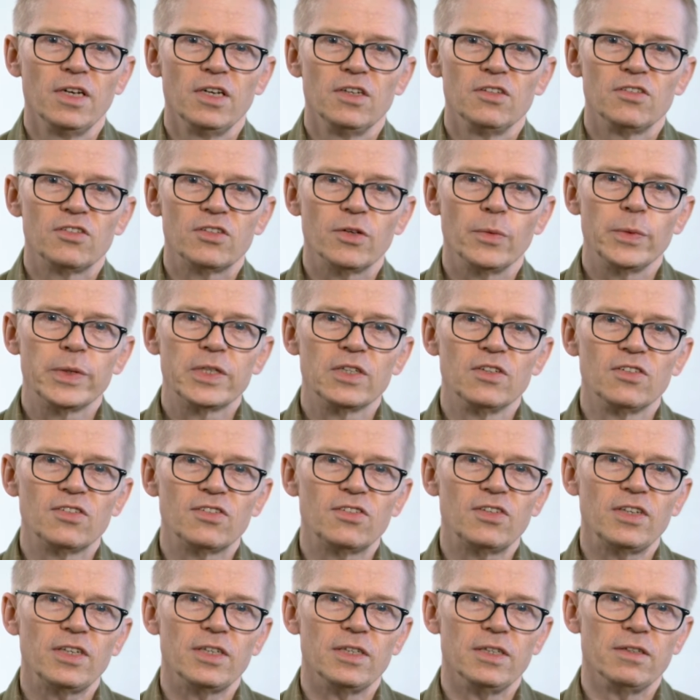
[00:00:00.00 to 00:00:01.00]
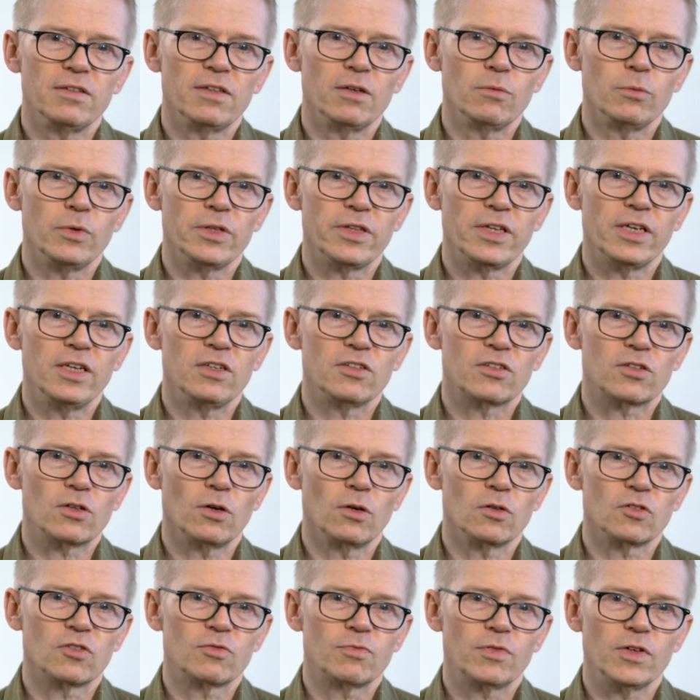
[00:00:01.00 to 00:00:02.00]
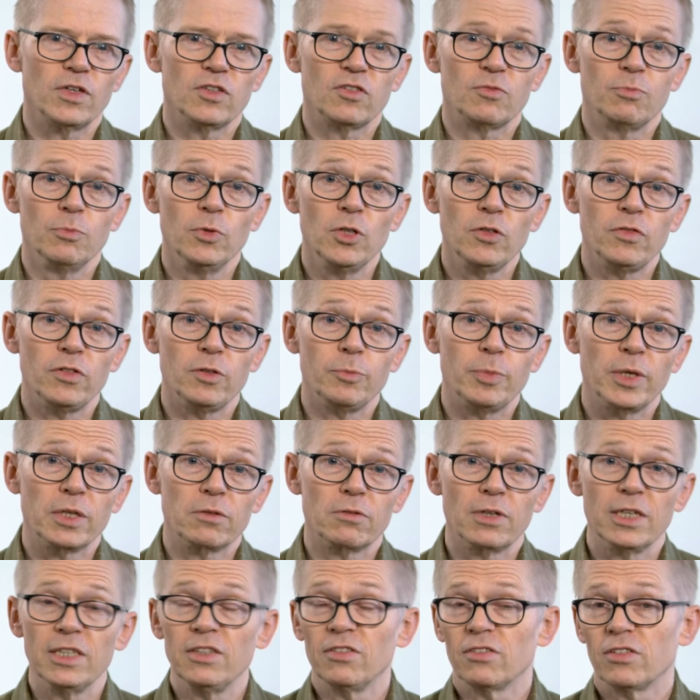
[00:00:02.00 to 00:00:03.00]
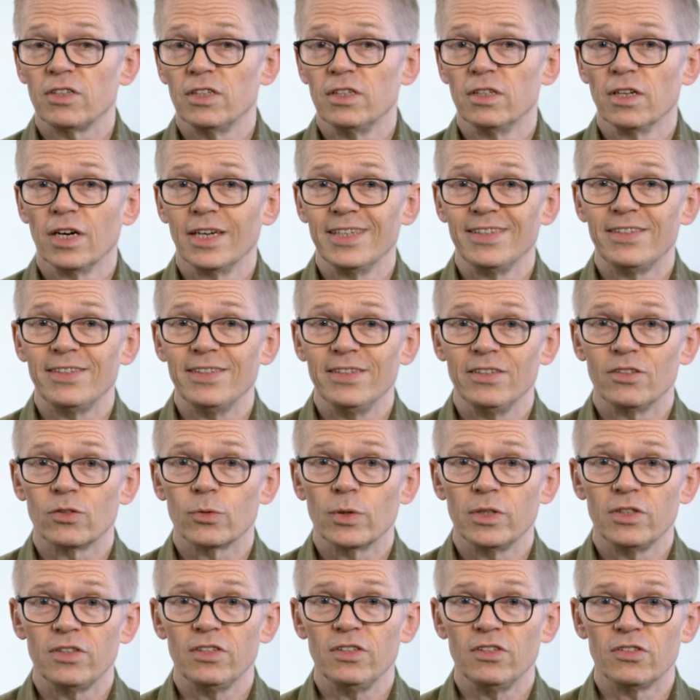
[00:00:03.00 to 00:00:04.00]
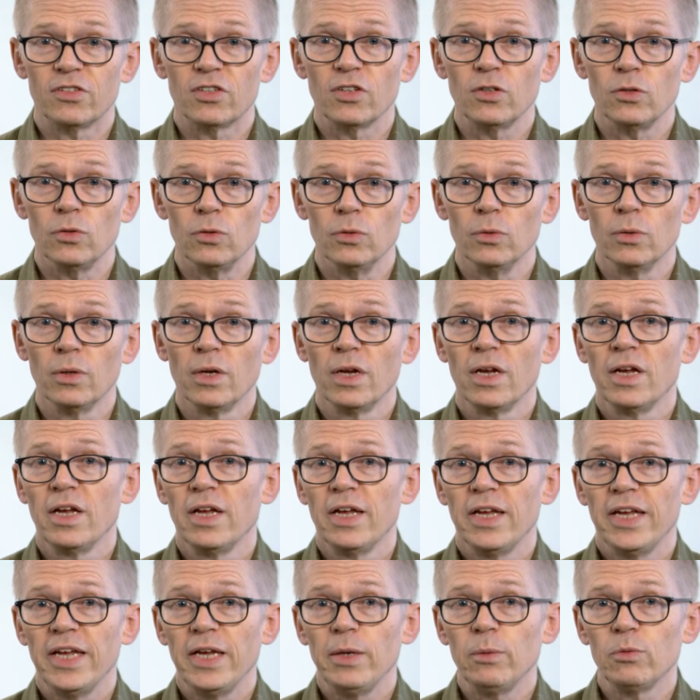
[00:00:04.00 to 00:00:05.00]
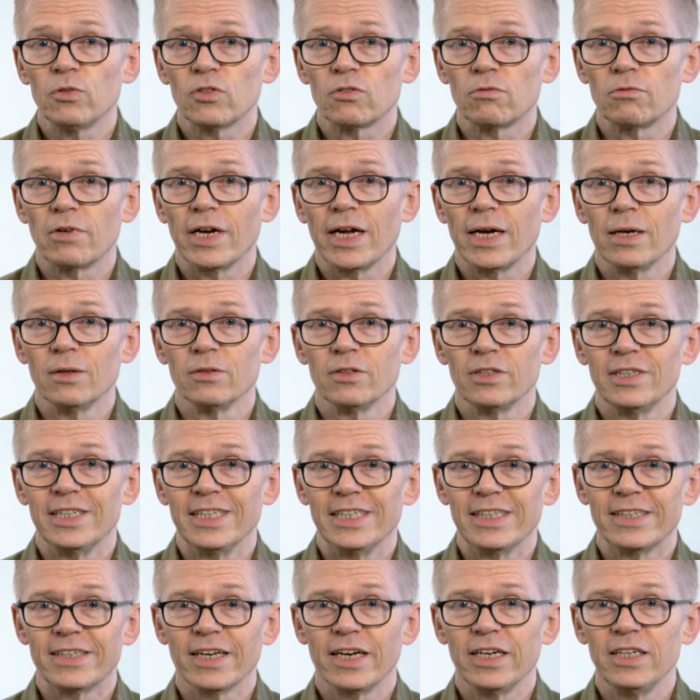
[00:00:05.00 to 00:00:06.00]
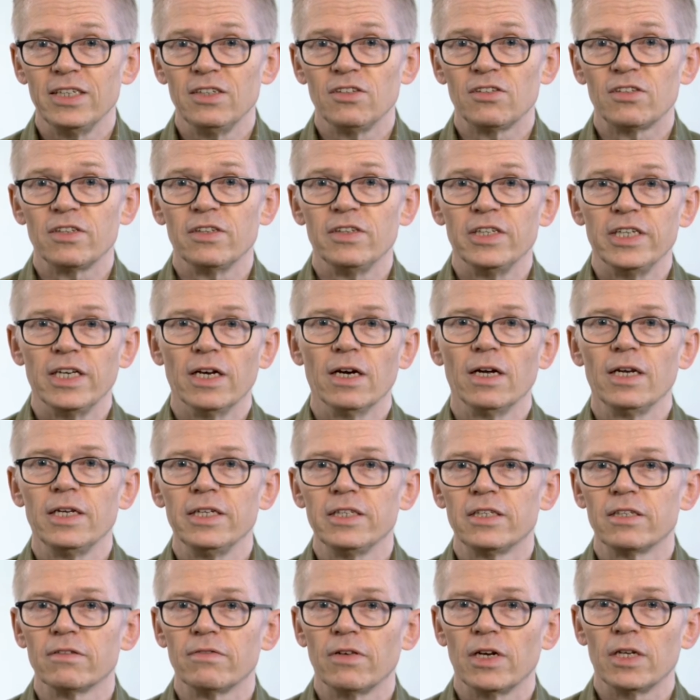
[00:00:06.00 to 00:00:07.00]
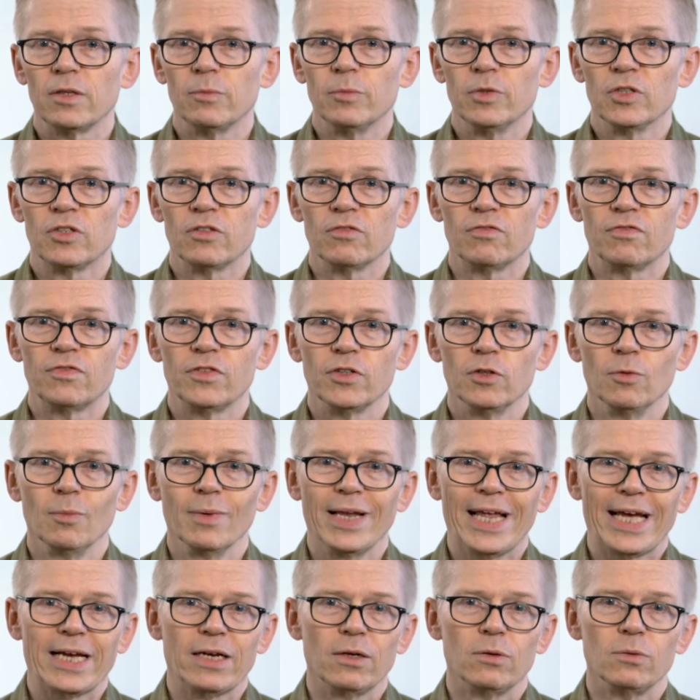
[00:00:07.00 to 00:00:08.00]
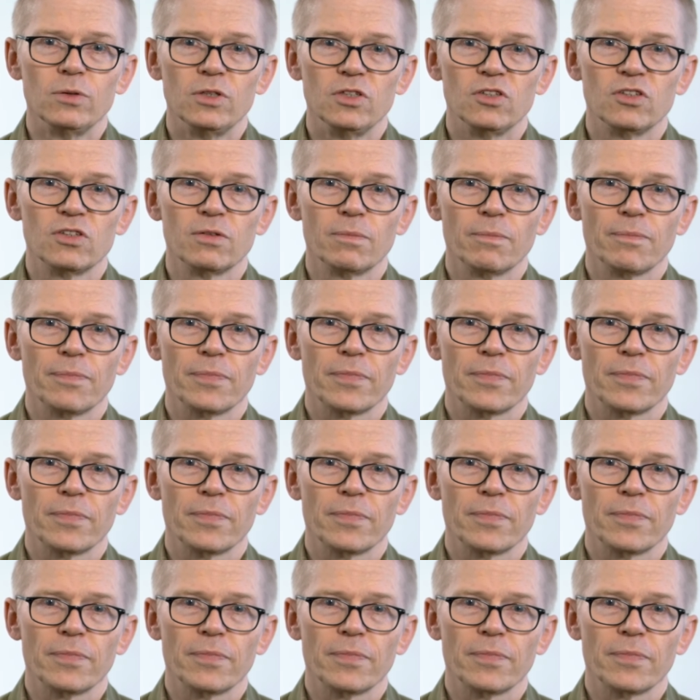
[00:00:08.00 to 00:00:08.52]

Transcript: so we can see that with Hitchcock's first movie being released in 1922, he was around and engaged in the early development of film language.